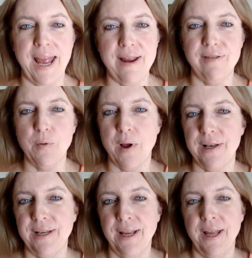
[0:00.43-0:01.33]
Hey
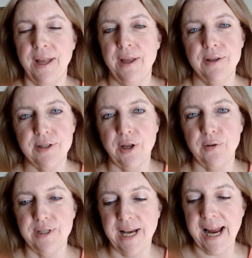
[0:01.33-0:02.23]
everyone!
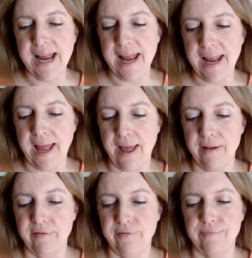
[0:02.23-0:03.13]
So today I
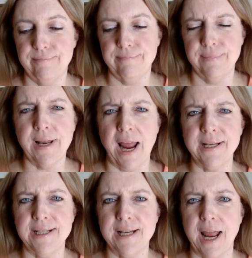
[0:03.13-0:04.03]
have
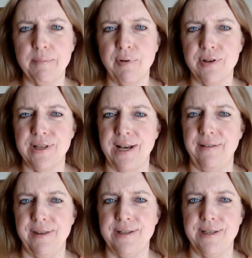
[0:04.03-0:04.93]
99%
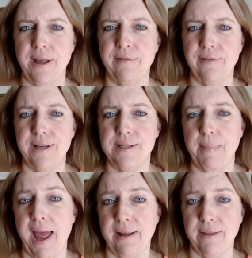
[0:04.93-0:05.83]
of this stuff is
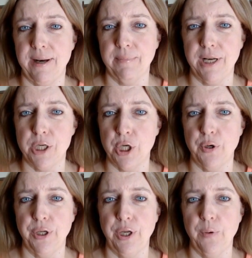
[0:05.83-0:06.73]
MAC that I'm going to
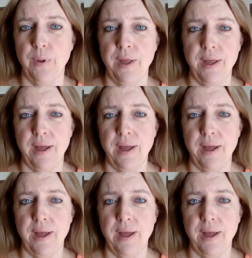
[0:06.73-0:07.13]
show you.